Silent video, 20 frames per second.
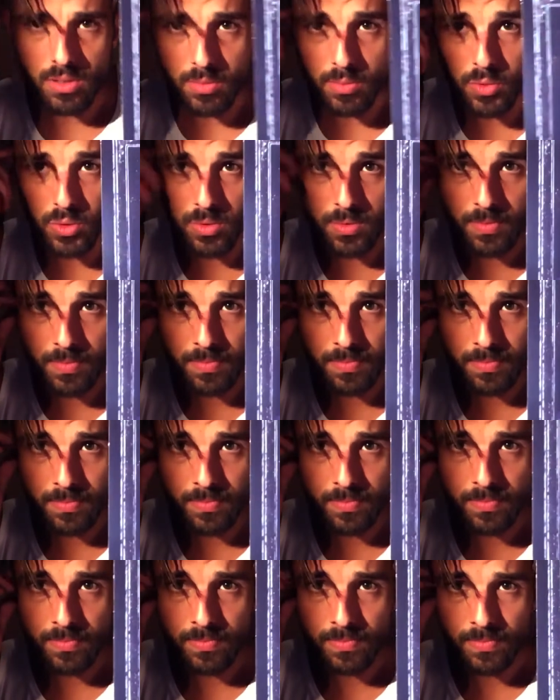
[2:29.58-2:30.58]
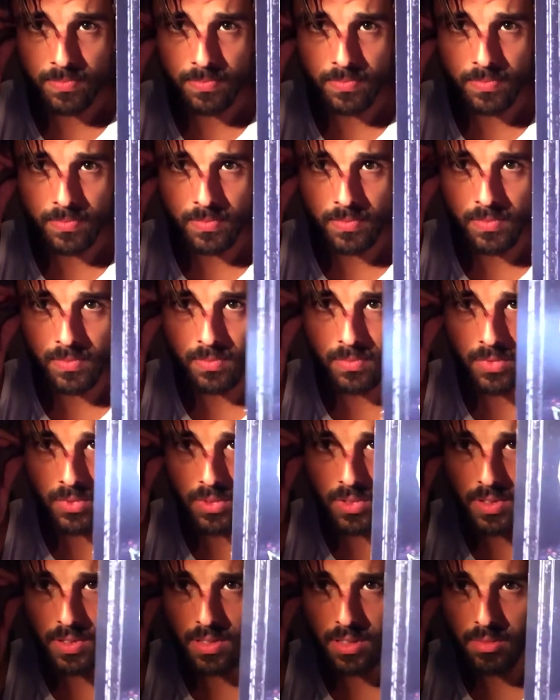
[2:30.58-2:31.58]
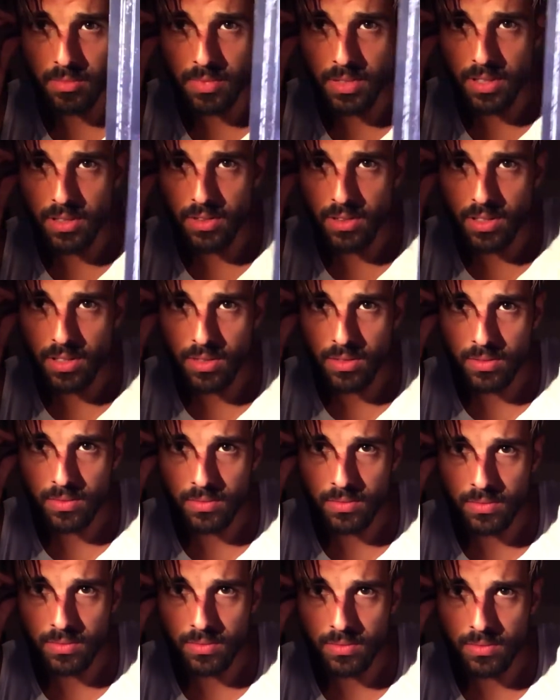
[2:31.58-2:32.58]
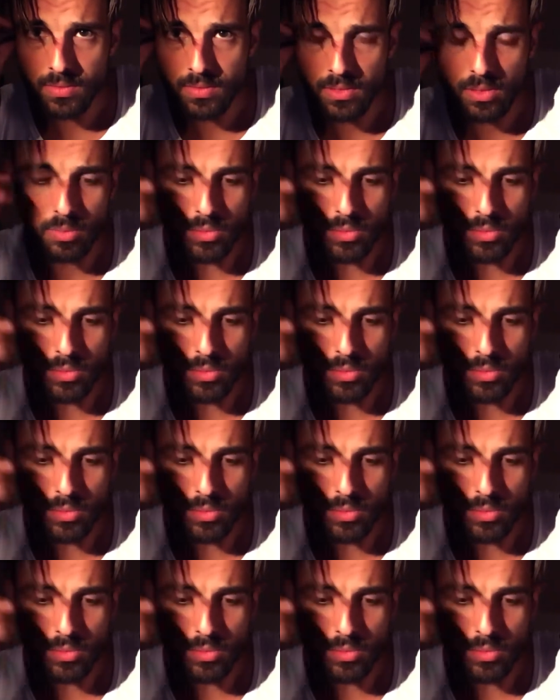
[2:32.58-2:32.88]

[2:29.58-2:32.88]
the Moon. See it better now? Oh,